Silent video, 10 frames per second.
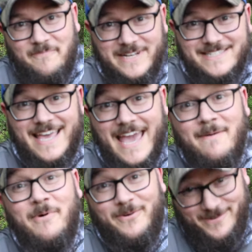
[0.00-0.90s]
but it's
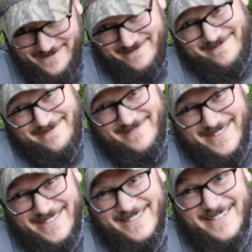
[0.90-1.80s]
camo.
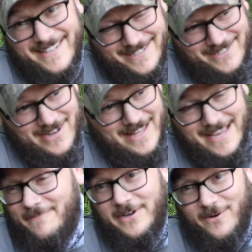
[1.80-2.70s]
So I
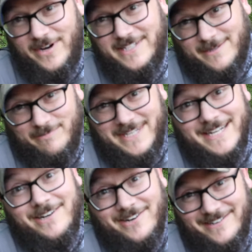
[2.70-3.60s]
think I'm going to go hunt some
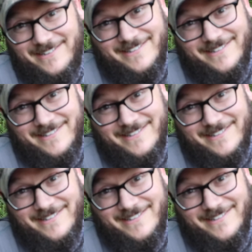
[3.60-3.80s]
deer